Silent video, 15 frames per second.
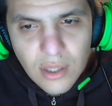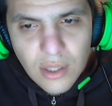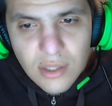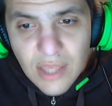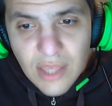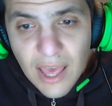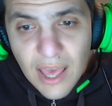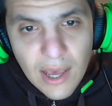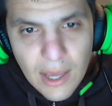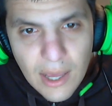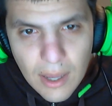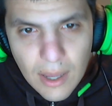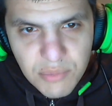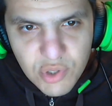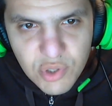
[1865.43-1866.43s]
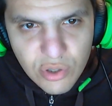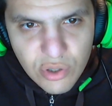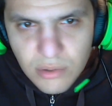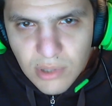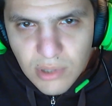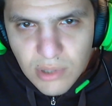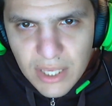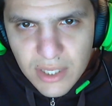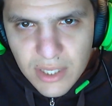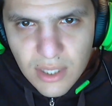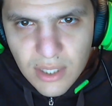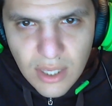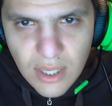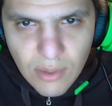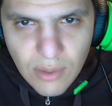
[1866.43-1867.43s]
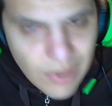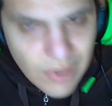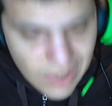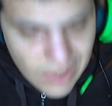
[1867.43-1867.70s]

Yeah, I'm sure, like, well,